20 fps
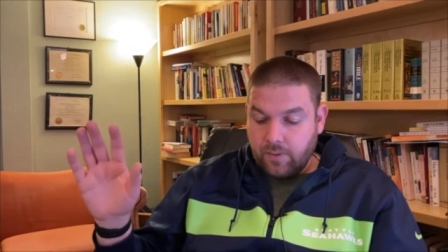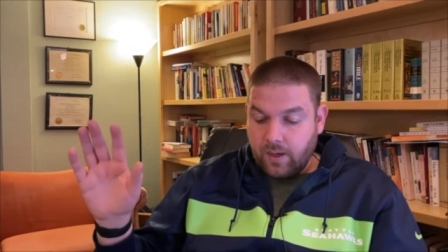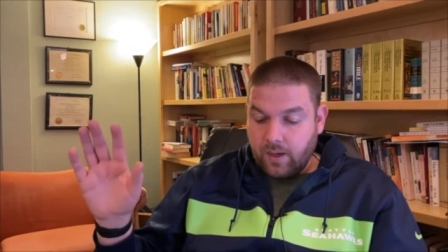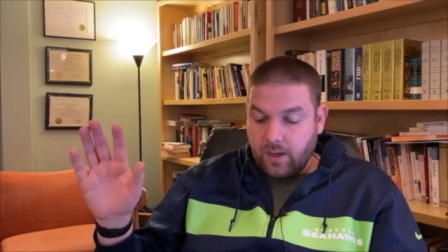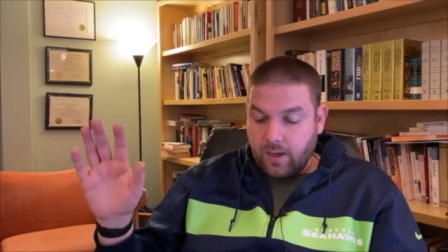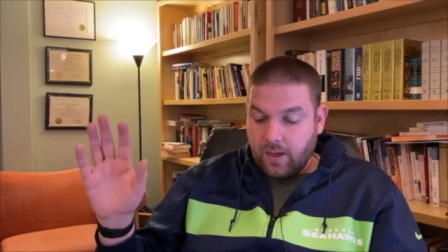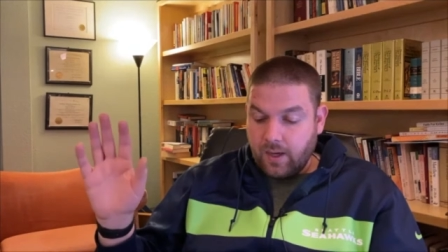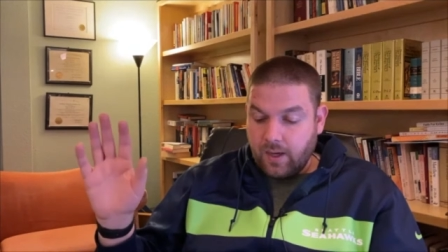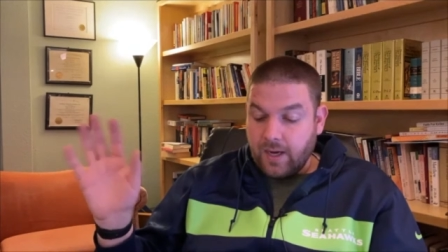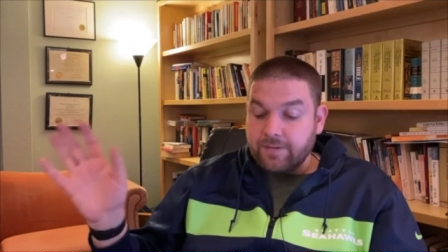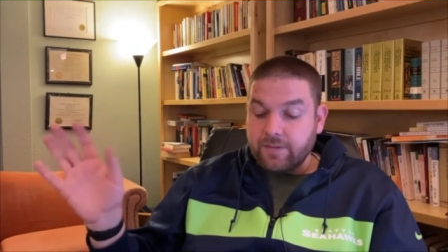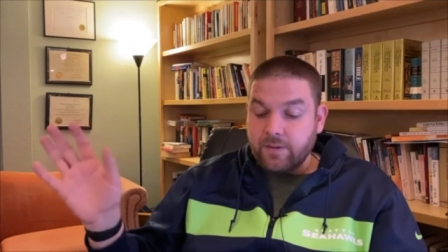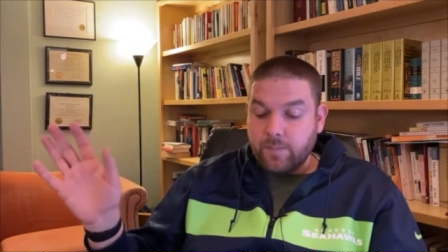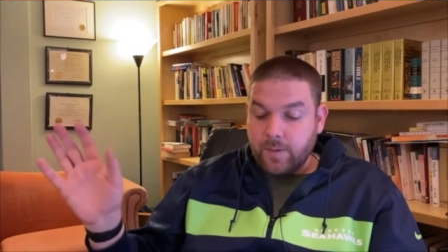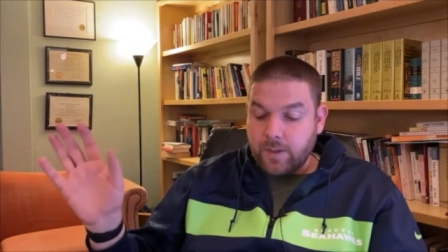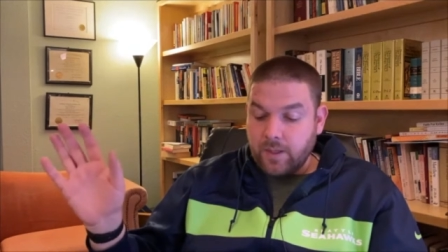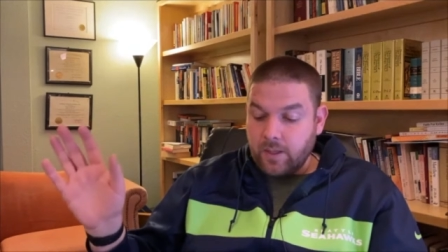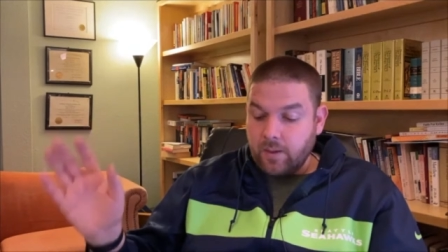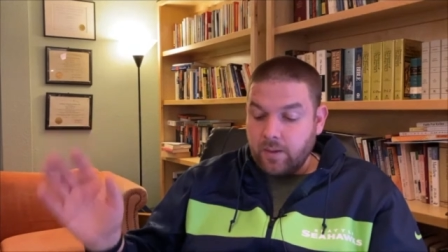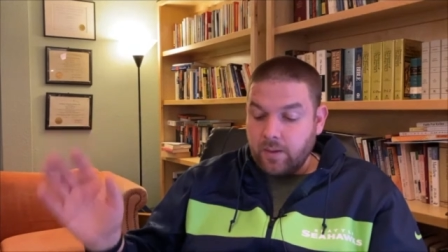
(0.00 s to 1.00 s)
uh,
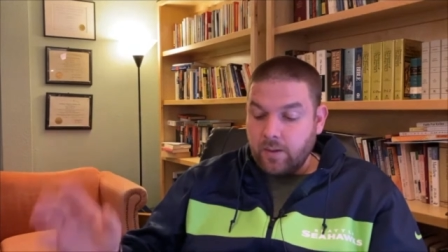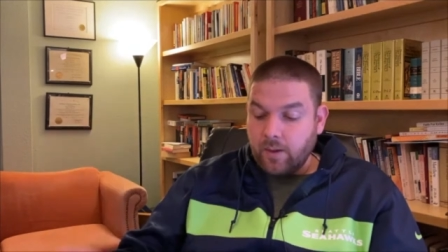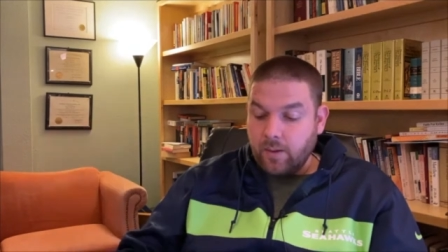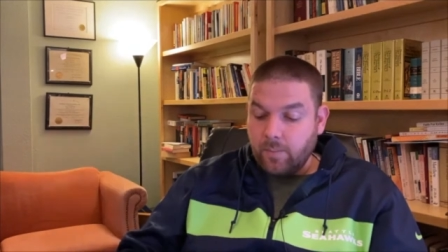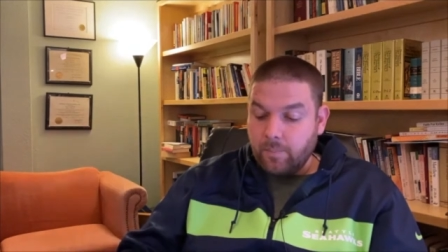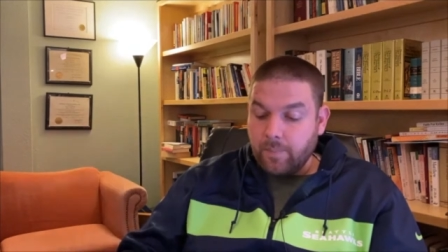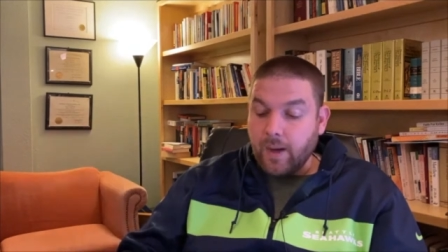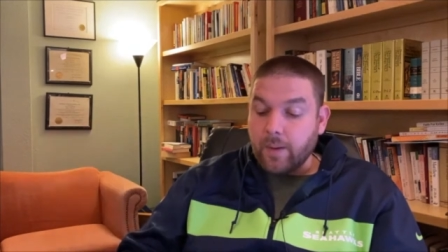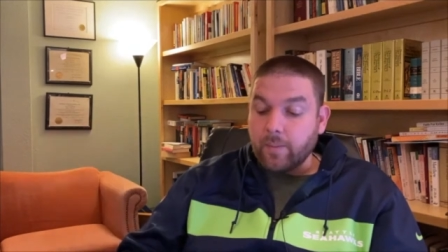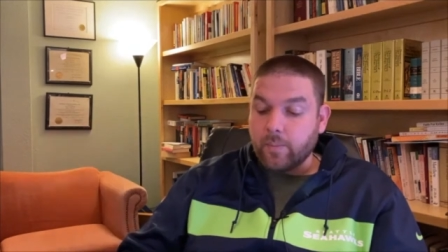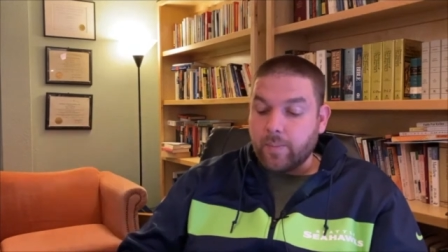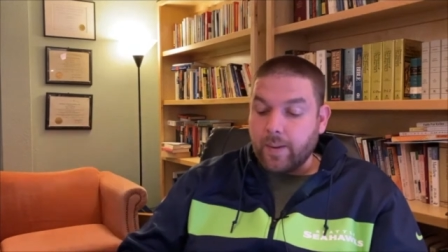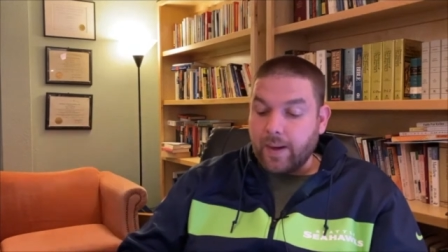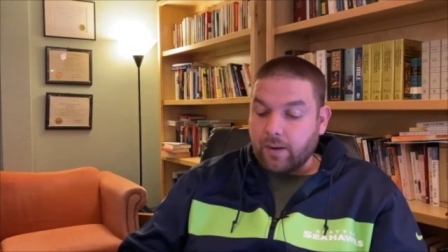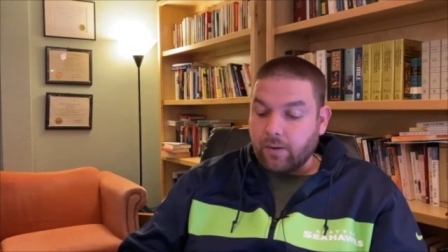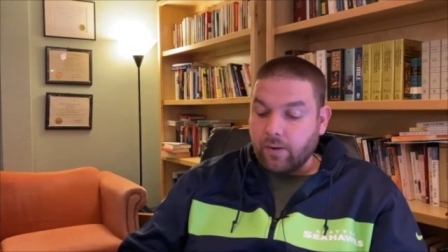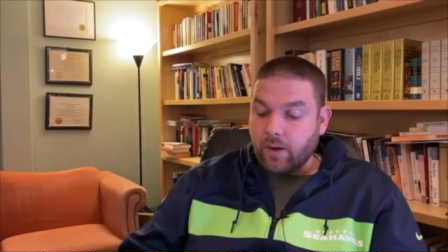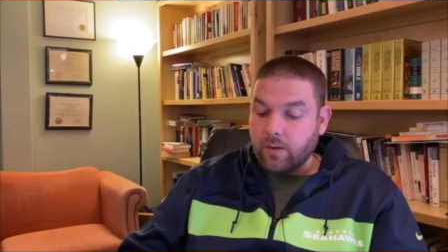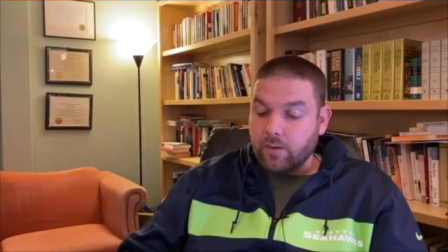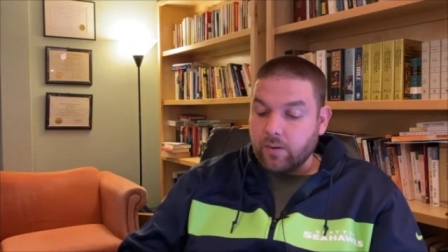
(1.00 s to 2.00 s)
IVP Bible
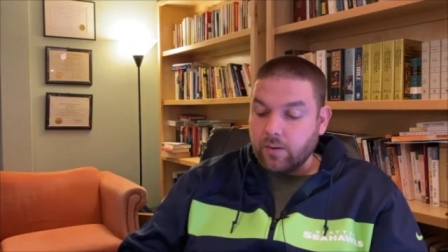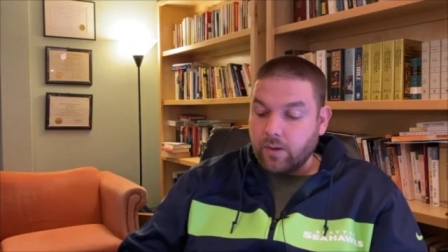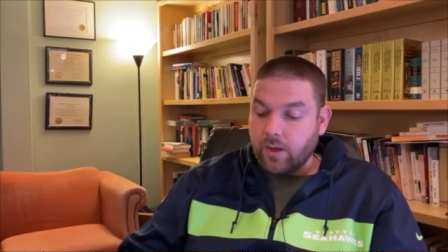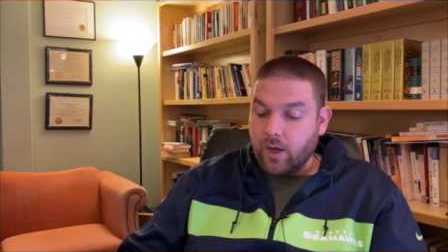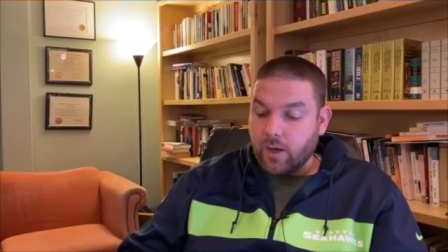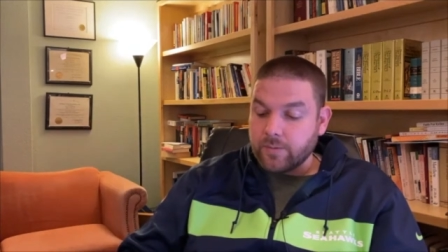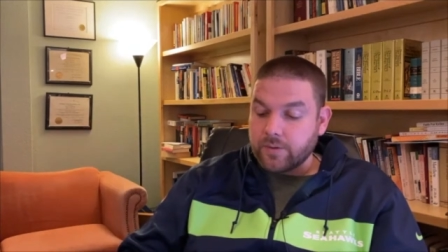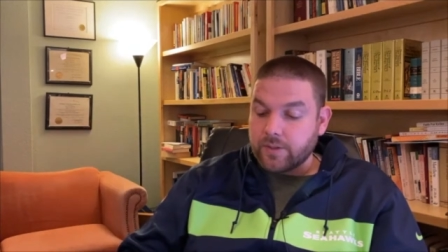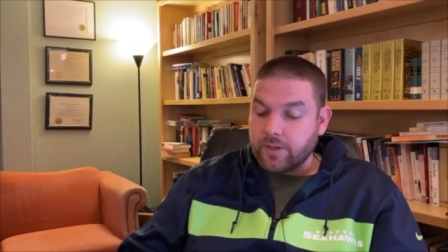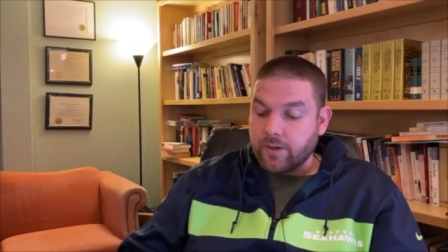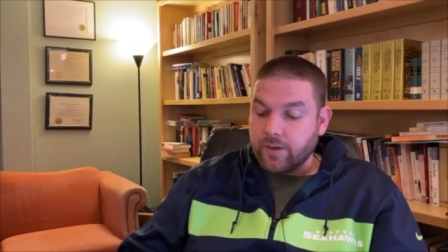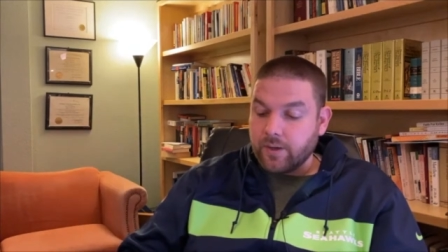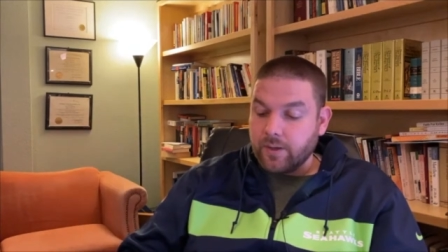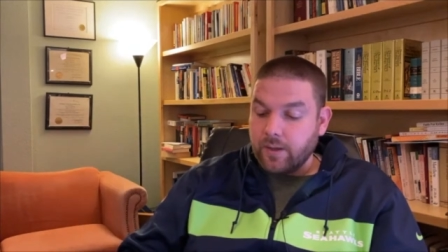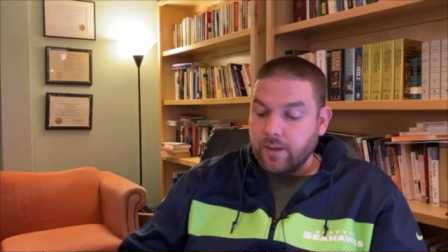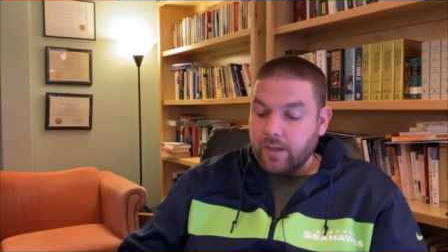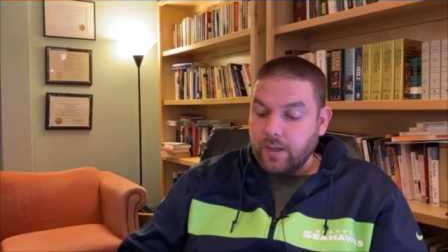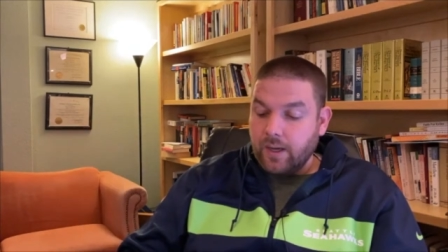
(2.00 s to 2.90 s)
background commentary.